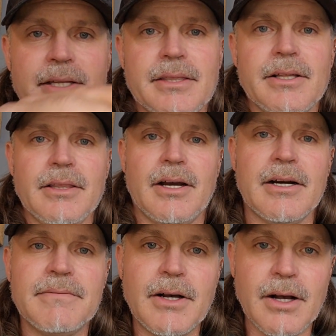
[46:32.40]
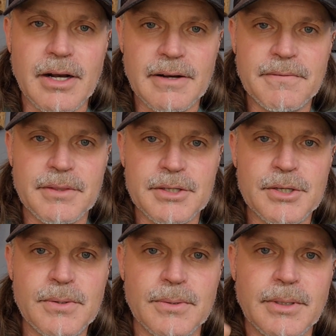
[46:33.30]
the larva off of the
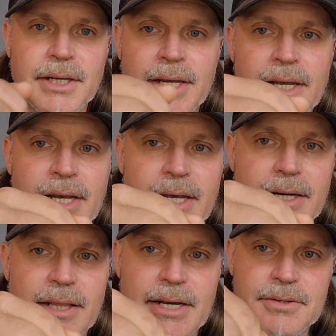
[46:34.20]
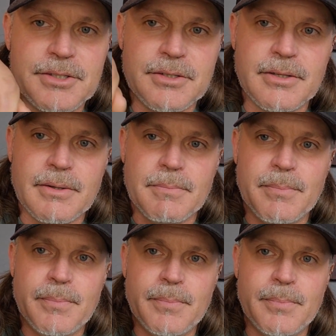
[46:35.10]
tool and allows you to
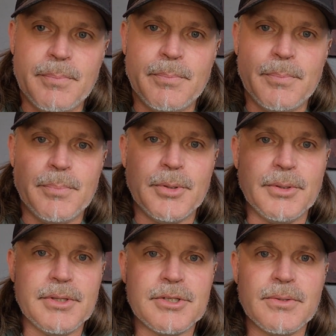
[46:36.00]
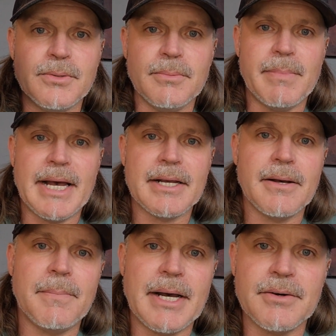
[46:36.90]
pull the tool back
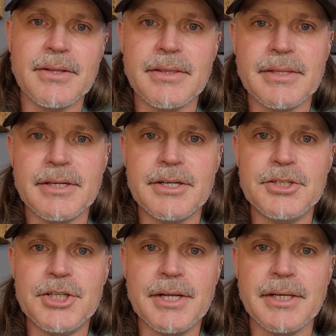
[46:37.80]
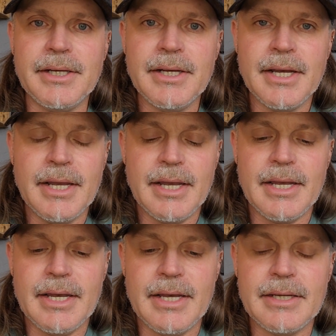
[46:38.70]
up out of the jelly
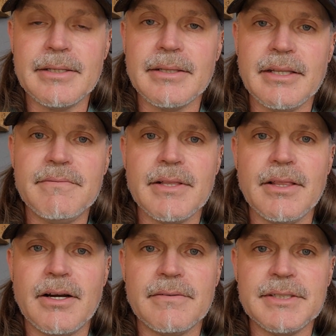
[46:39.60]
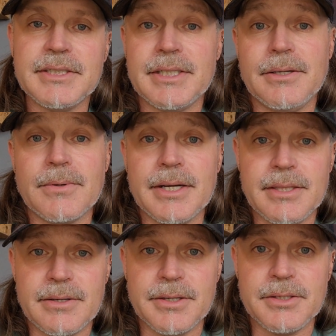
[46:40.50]
and leave the larva sitting
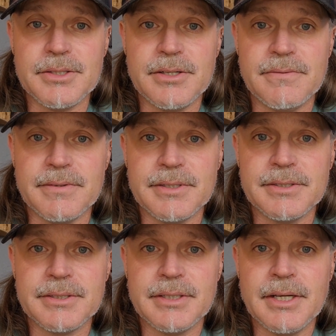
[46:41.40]
right there on the surface.